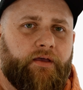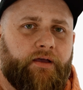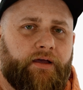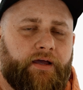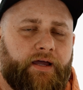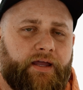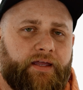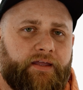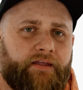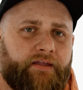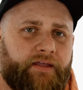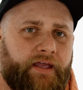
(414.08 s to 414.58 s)

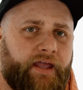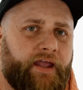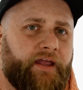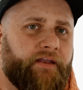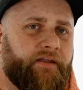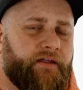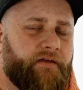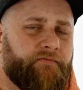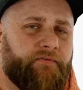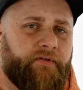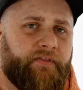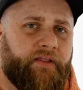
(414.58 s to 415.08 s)
I gained
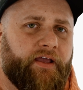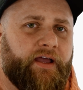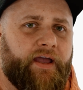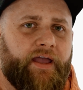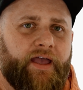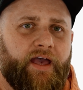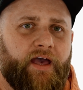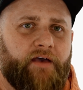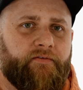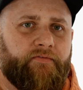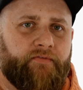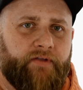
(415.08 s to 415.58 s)
everything I
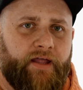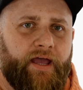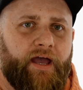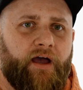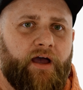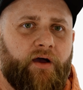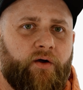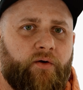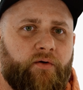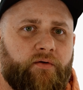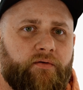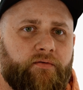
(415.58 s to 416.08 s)
have
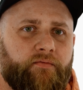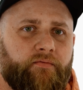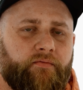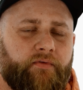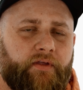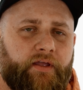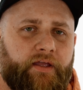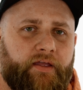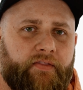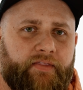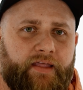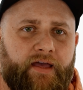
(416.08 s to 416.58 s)
now
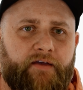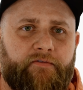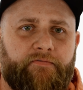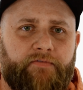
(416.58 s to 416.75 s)
in that